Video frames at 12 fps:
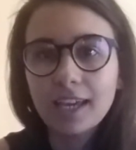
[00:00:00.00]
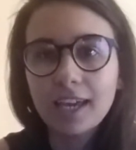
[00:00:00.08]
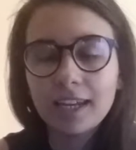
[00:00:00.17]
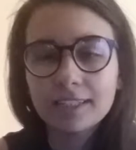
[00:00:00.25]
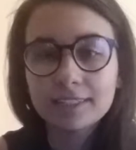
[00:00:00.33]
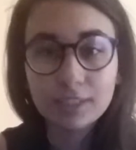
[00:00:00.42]

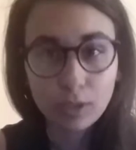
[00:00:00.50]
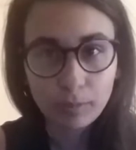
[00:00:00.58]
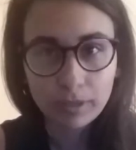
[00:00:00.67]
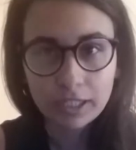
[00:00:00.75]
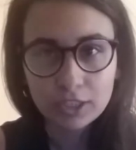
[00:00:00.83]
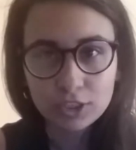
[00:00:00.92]
And it's a
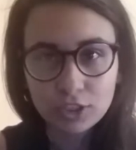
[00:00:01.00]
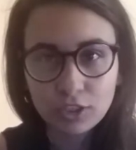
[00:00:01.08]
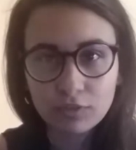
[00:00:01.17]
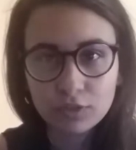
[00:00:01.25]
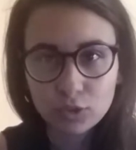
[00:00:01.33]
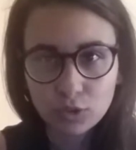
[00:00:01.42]
combination
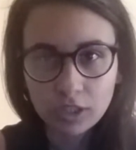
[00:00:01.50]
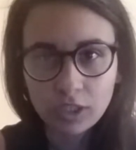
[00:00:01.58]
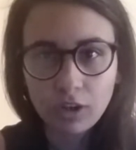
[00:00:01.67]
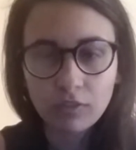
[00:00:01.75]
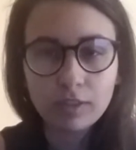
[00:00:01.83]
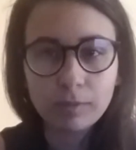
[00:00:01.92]
of three
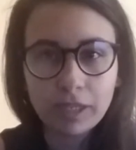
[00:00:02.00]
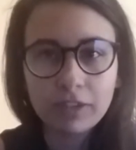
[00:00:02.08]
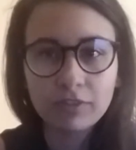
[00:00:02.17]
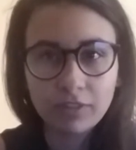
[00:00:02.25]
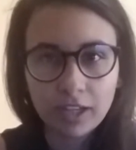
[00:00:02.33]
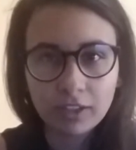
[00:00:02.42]
of the main
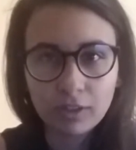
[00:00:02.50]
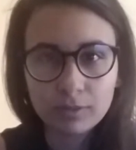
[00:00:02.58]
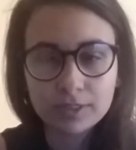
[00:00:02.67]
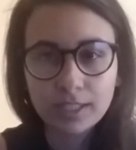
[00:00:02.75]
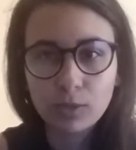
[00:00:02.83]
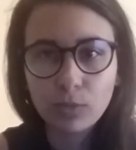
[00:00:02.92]

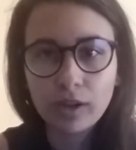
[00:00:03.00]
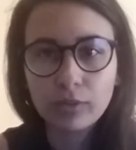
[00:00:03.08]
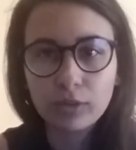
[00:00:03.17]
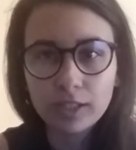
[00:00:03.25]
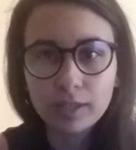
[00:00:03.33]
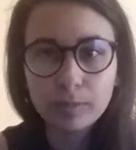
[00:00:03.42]
fandoms that were
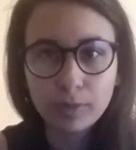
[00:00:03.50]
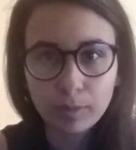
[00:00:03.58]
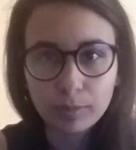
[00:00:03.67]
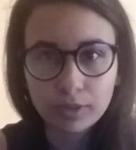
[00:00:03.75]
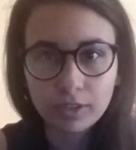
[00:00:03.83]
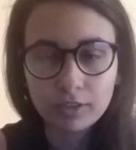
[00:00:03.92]
really
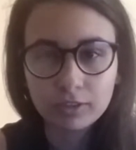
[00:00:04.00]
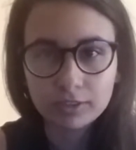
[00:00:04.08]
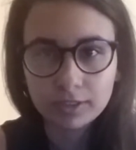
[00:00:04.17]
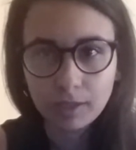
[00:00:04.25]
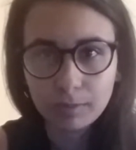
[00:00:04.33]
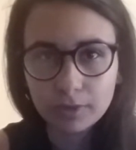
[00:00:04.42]
popular on
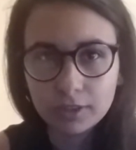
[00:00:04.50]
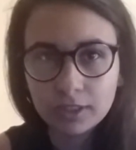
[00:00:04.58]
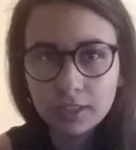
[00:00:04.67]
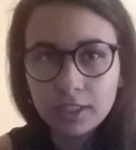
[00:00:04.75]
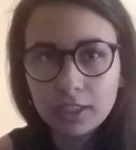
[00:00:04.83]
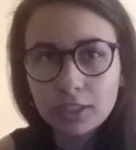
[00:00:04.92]
Tumblr
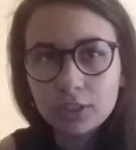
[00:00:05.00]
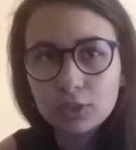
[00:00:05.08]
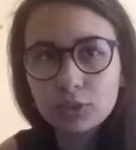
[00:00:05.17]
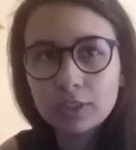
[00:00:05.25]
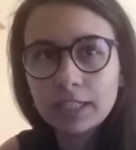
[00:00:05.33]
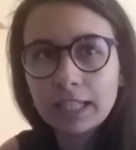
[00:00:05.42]

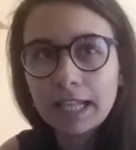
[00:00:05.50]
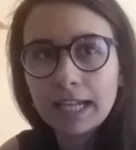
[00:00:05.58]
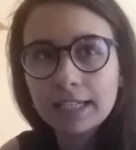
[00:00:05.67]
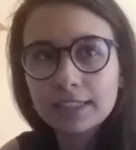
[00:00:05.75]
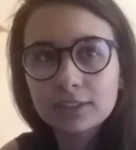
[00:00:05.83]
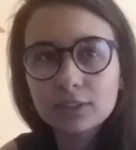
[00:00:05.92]
during
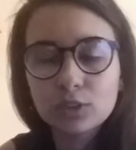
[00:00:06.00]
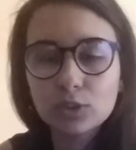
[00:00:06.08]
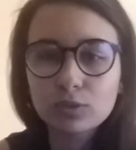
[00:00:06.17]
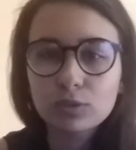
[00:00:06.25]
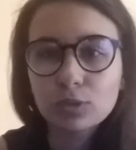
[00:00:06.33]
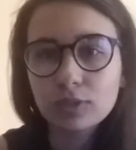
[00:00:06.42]

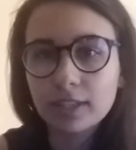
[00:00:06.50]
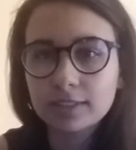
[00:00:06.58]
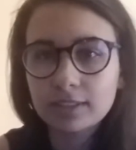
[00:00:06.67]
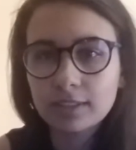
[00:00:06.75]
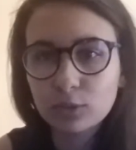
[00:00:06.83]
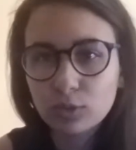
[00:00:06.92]

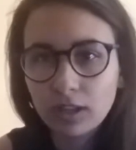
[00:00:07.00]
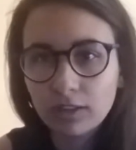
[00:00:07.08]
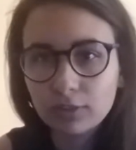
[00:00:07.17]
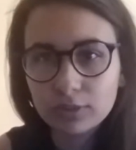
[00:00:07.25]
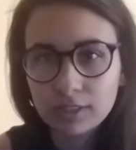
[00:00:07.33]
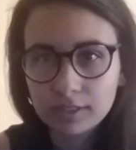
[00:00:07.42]

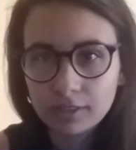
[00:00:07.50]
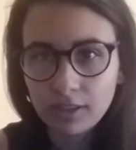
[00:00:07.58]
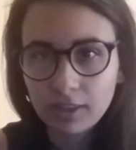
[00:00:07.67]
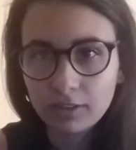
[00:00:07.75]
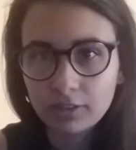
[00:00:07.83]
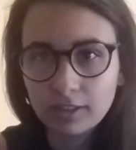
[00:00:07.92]

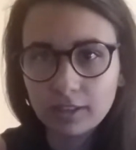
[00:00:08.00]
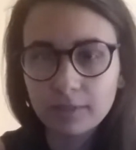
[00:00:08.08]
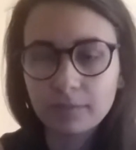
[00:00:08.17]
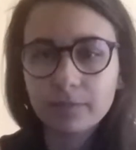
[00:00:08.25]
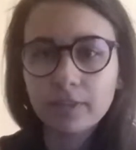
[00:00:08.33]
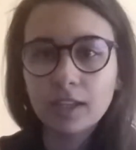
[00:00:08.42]

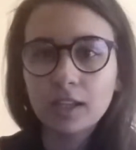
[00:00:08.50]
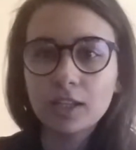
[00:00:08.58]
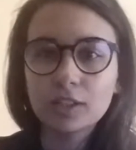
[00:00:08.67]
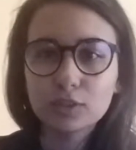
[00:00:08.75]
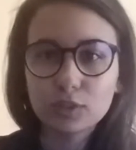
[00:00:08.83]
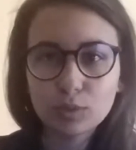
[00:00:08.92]
2012-2013.
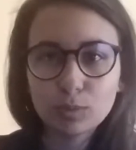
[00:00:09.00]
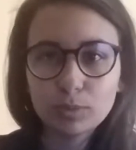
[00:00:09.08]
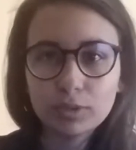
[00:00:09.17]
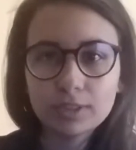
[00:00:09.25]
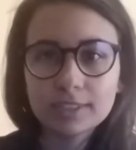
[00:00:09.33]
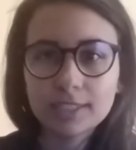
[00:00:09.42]

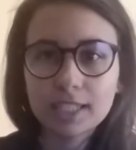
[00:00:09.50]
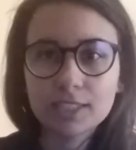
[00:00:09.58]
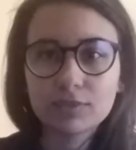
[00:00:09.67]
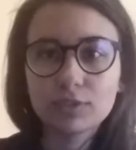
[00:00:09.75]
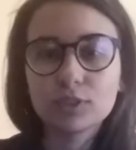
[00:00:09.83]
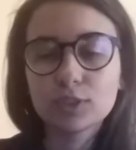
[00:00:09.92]
Super stands
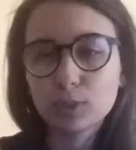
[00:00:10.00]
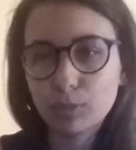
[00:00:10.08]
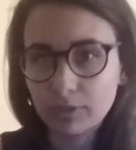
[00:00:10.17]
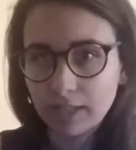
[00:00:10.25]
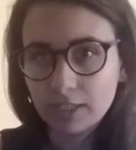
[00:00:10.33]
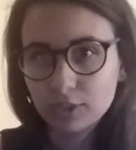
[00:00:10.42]
for
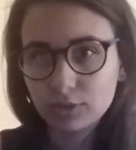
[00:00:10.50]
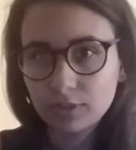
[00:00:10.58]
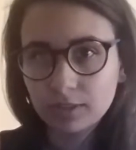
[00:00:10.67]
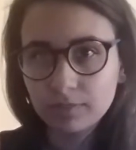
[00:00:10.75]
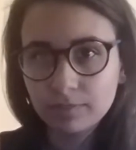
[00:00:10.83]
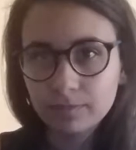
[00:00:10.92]

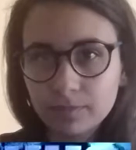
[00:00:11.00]
supernatural,